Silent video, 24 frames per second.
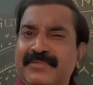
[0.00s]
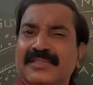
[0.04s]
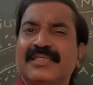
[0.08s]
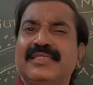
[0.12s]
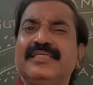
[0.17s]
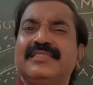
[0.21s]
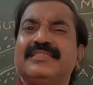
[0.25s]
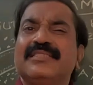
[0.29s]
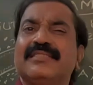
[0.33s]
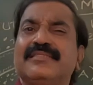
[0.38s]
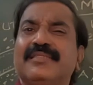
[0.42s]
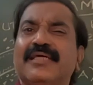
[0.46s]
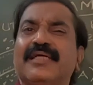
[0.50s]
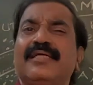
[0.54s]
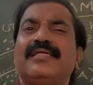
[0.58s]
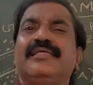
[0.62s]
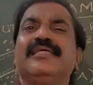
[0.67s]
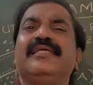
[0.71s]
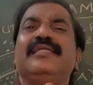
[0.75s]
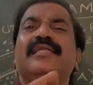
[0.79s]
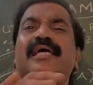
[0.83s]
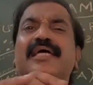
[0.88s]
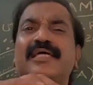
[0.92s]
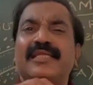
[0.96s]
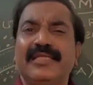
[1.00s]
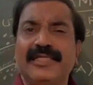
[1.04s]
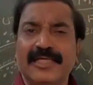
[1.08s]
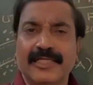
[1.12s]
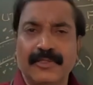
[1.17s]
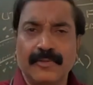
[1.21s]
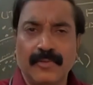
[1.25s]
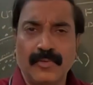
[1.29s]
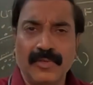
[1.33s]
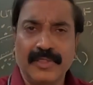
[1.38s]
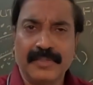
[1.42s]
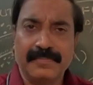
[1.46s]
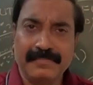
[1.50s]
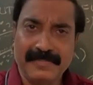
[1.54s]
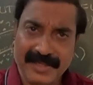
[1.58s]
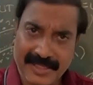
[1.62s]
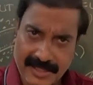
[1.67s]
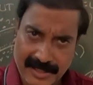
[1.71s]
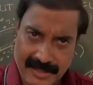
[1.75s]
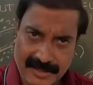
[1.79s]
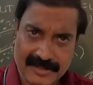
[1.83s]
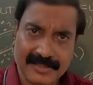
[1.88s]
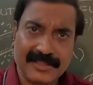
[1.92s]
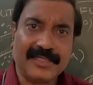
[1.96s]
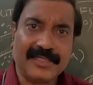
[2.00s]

He is a 39-year-old male.